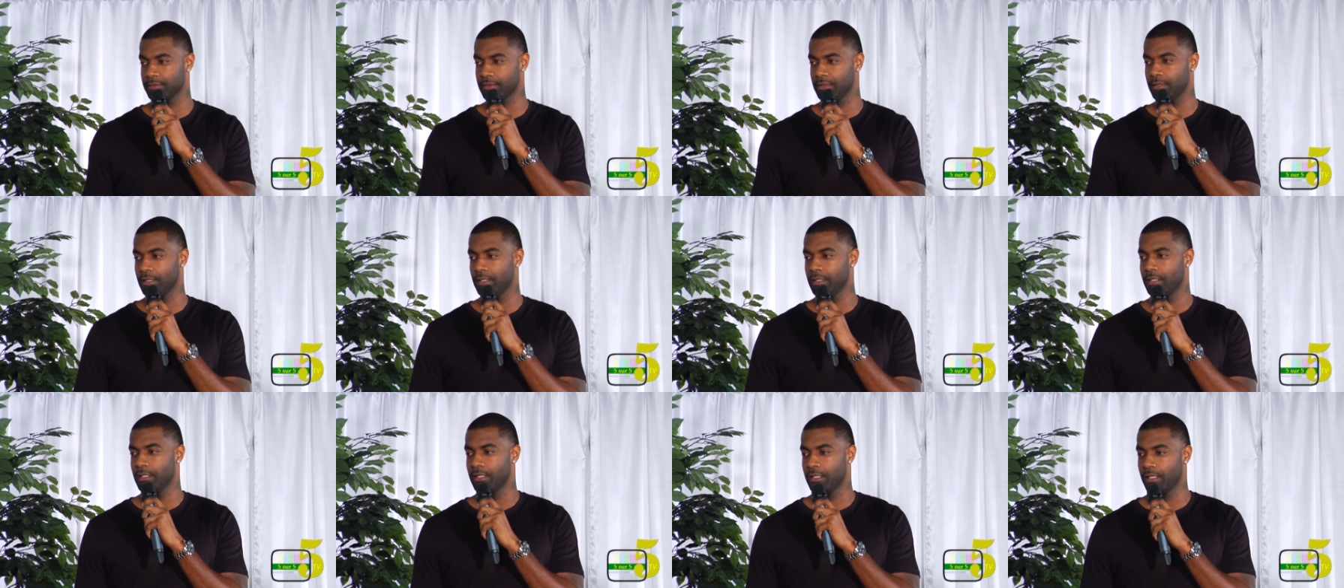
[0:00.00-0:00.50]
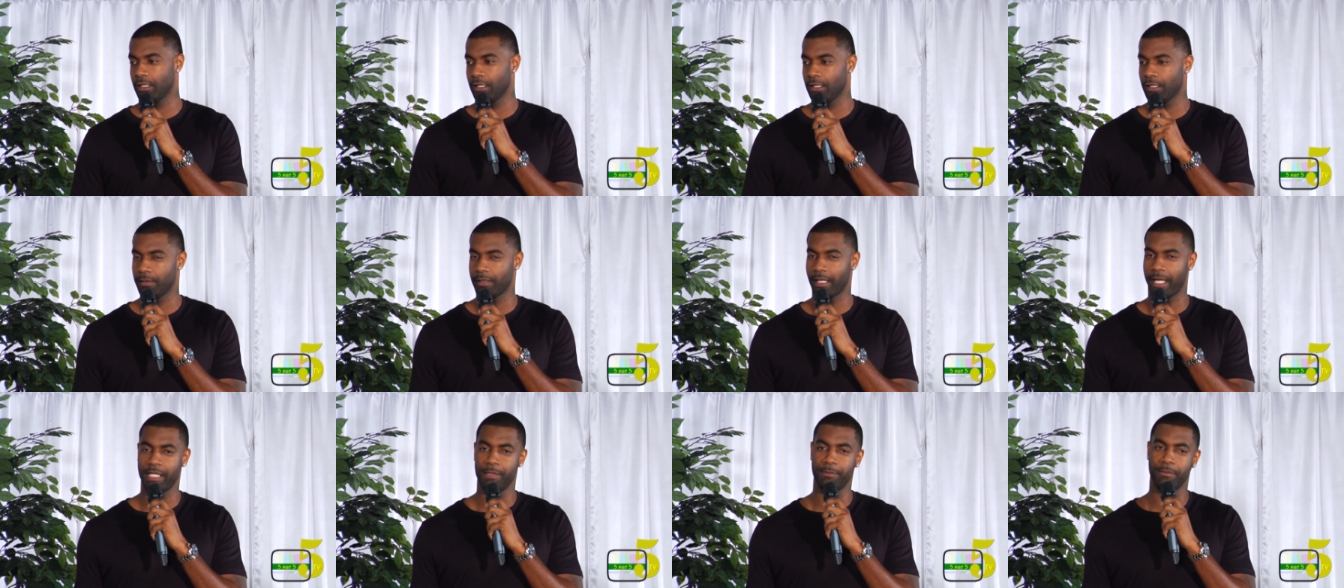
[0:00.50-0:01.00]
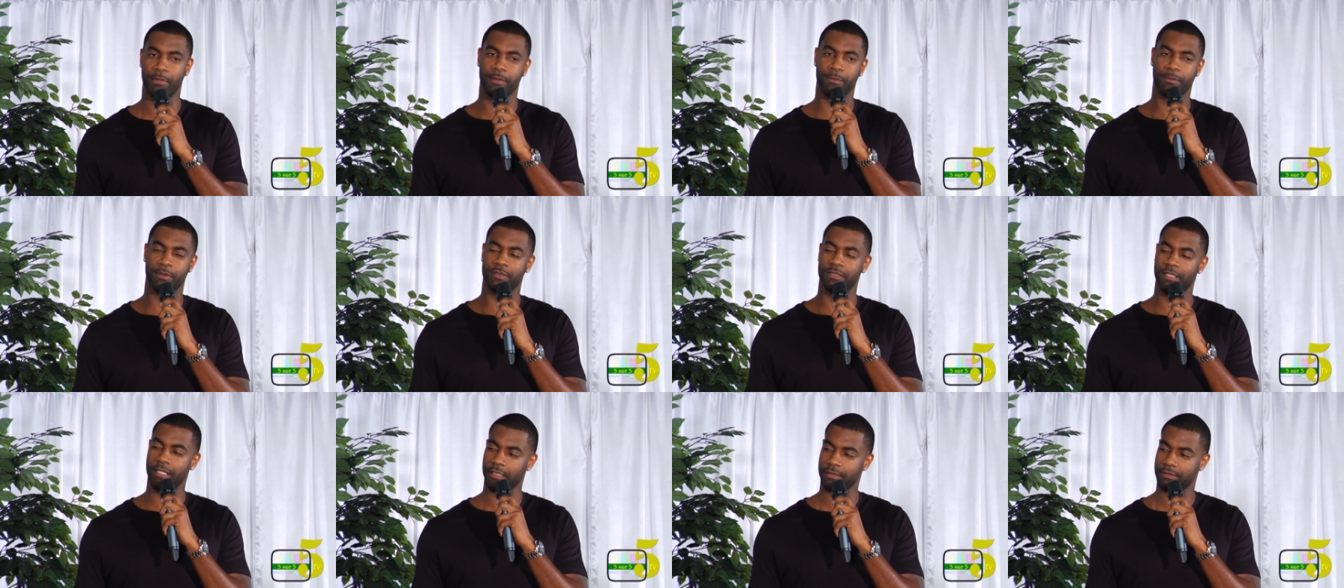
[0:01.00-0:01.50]
Damien McKnight. Uh, Eight Men
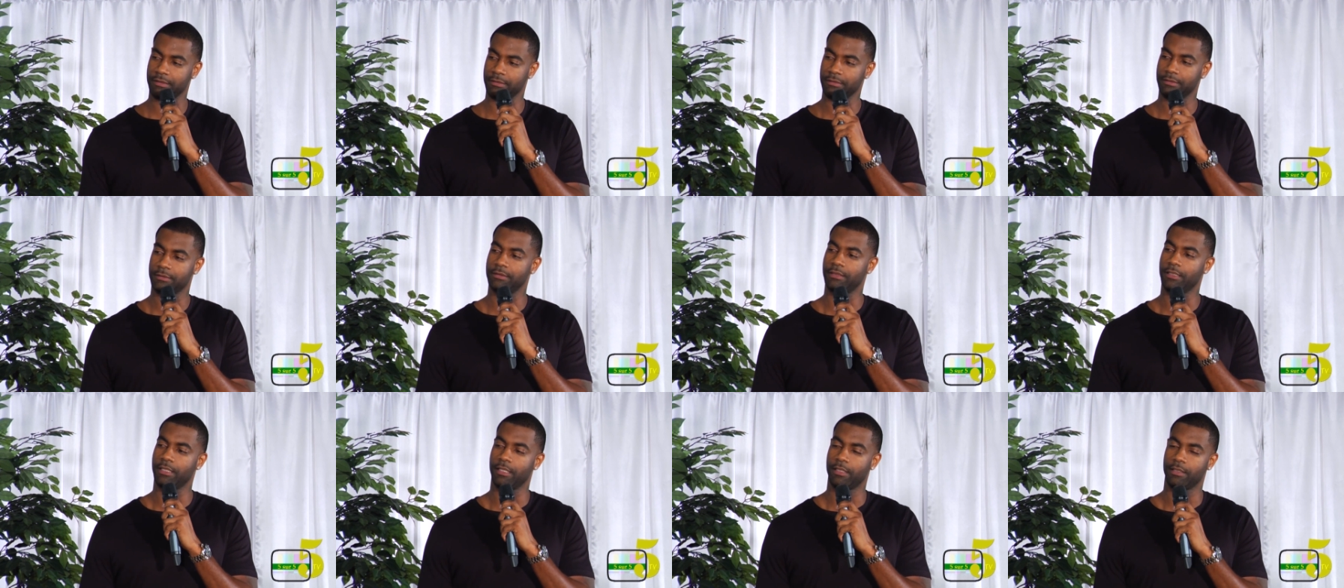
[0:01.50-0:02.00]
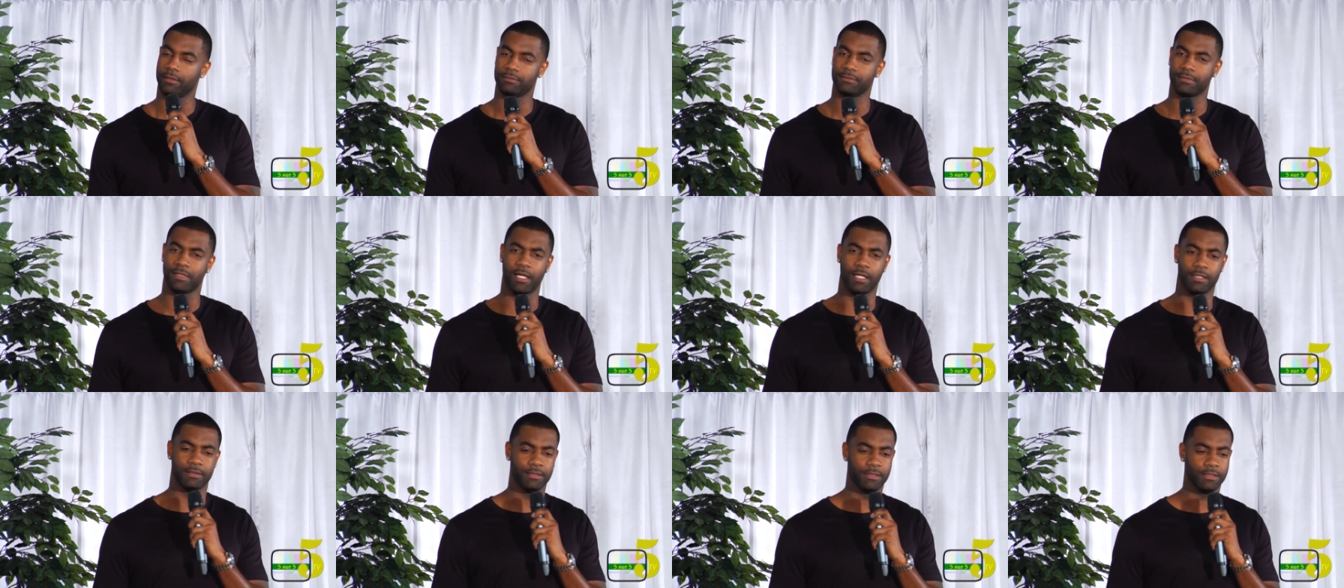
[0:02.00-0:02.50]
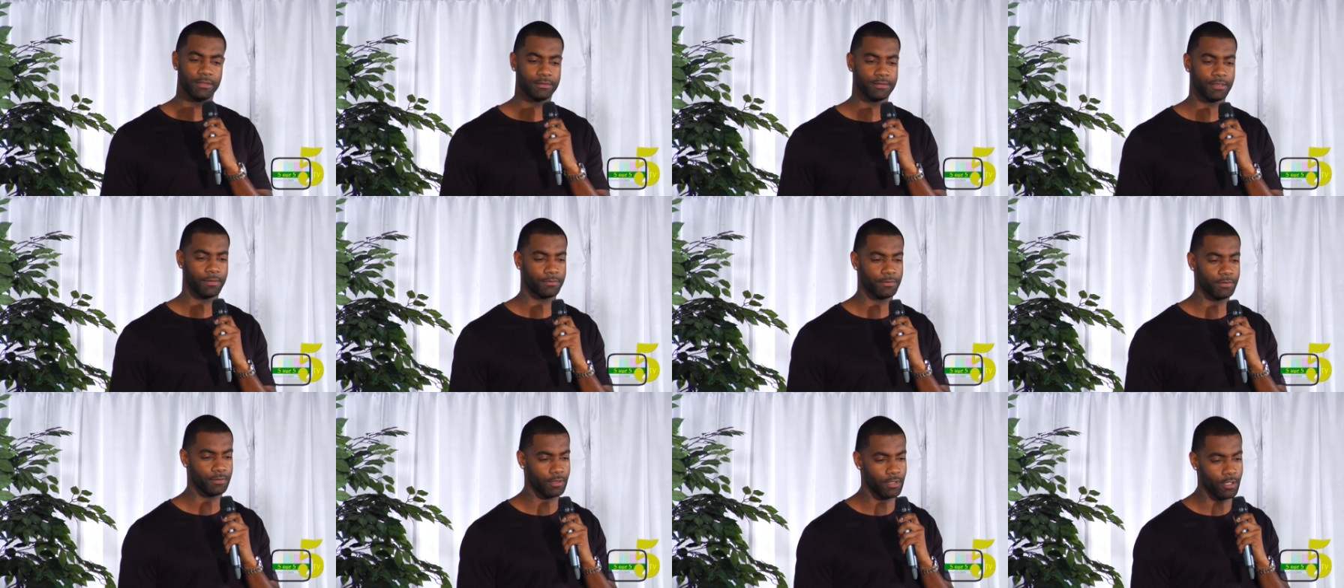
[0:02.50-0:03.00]
Productions. Yeah. Right. I did
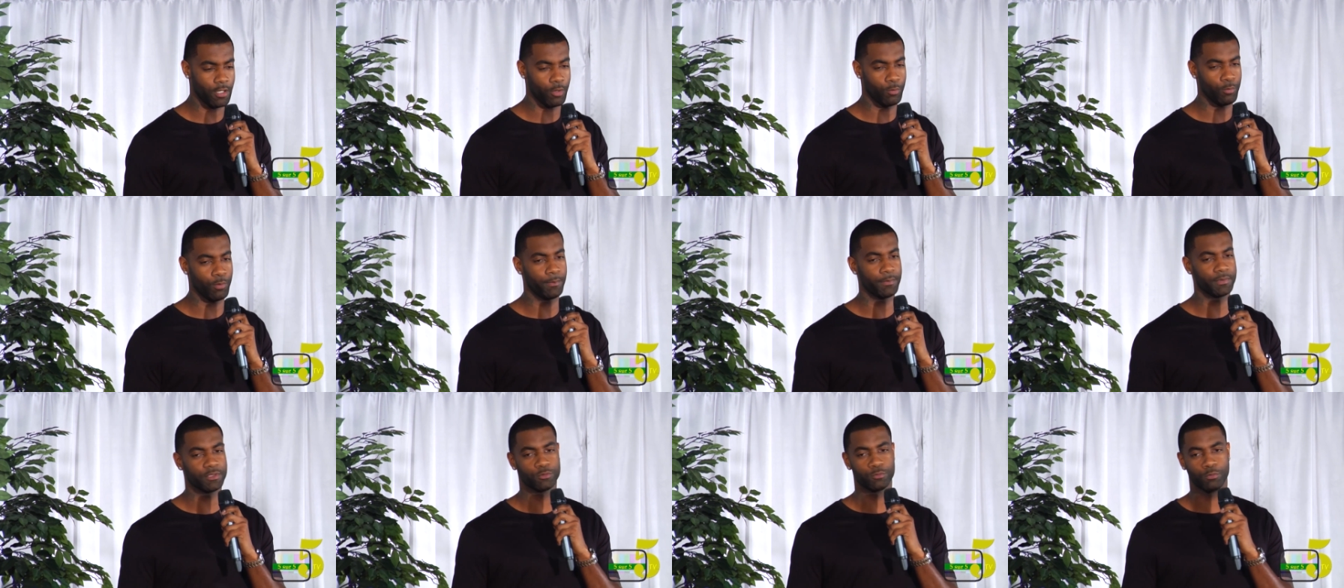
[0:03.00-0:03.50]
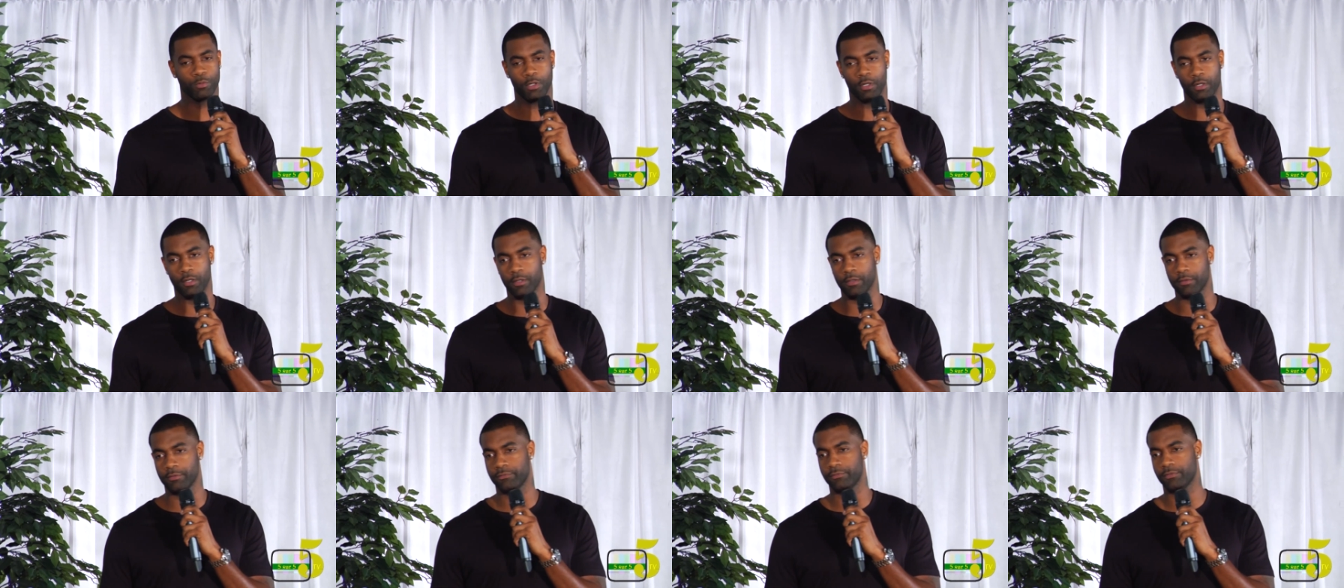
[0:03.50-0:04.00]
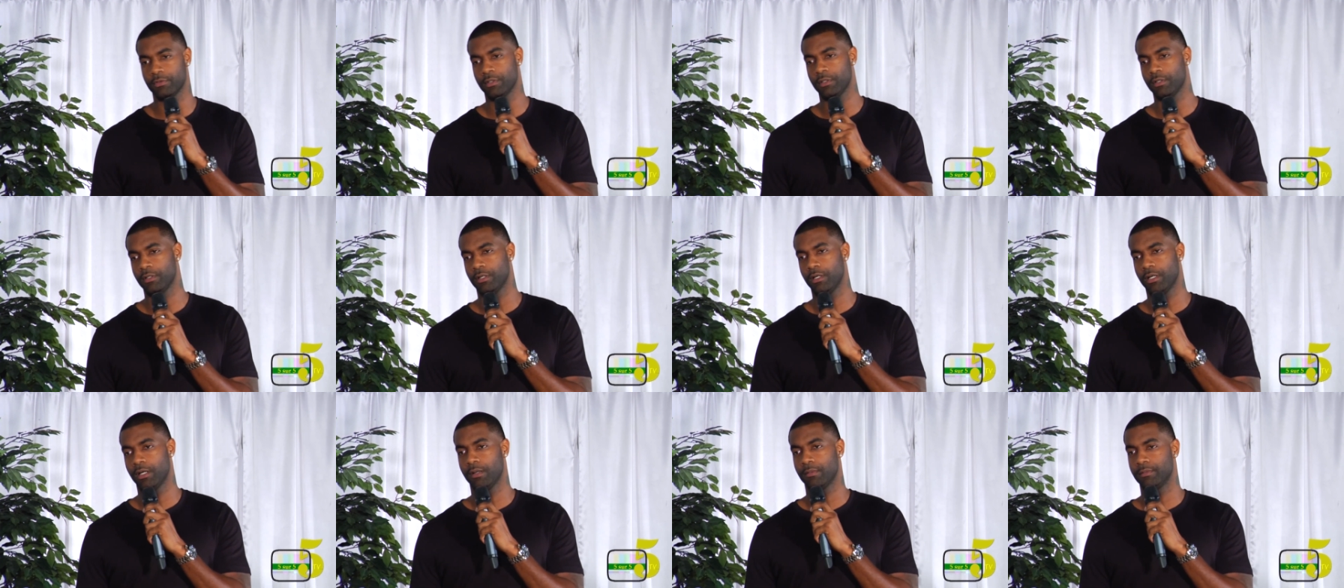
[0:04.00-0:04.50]
something called Woman's Worth,
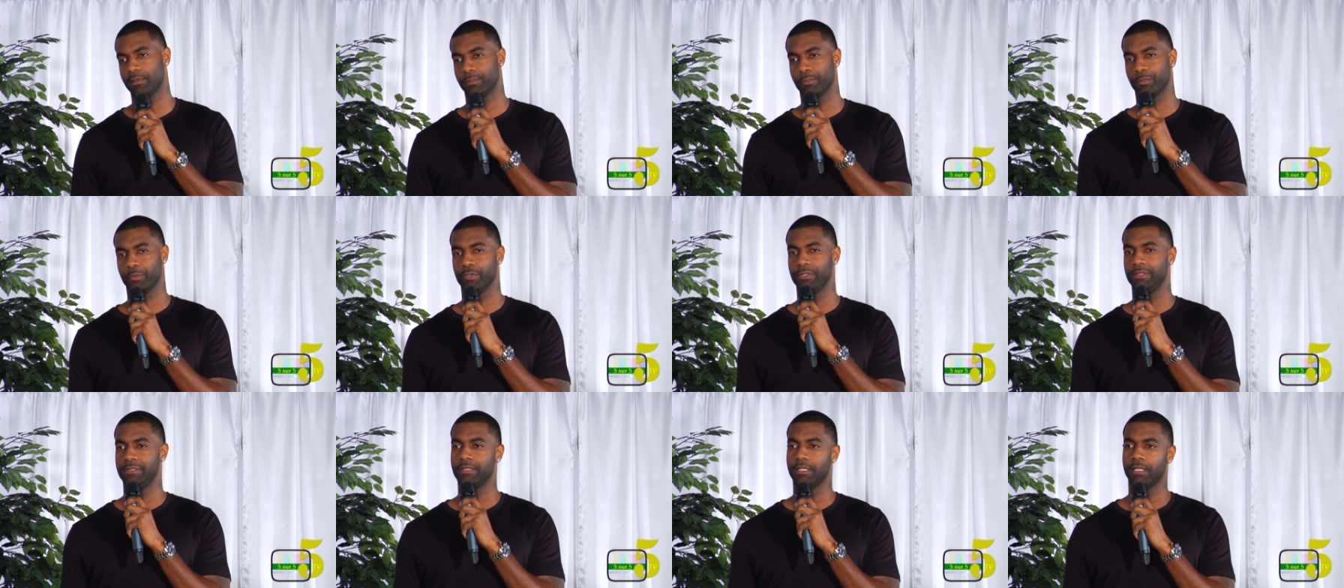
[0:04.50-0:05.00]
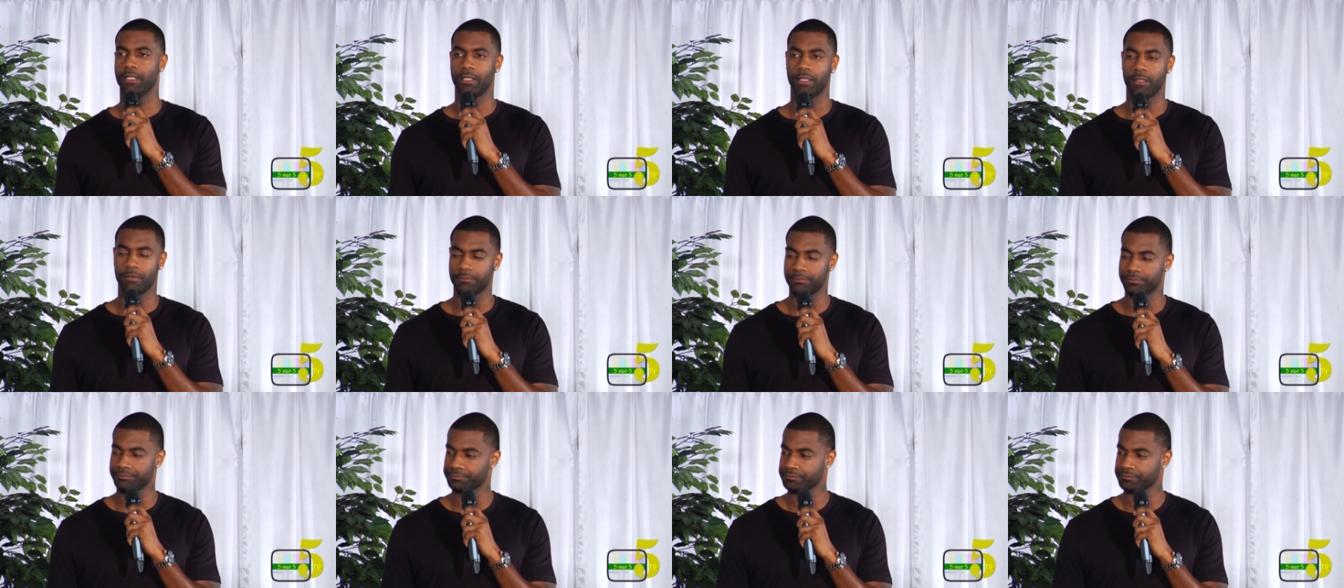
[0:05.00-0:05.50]
uh, the prenup.